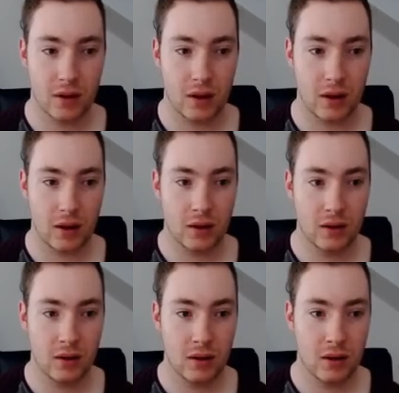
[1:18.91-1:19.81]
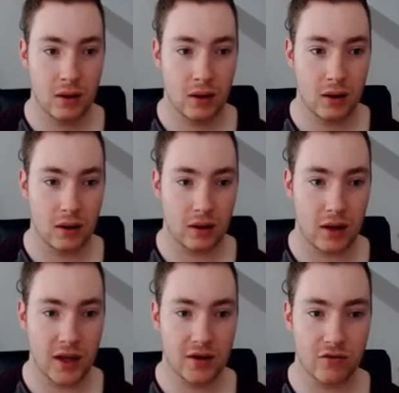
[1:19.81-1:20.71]
Uh,
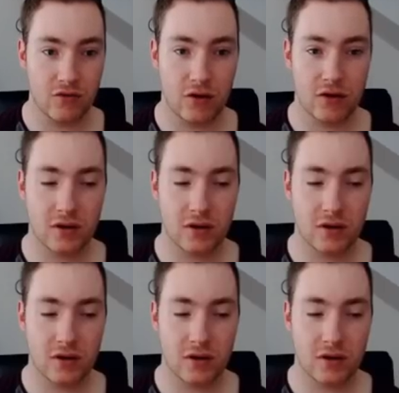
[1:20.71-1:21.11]
Lycanroc,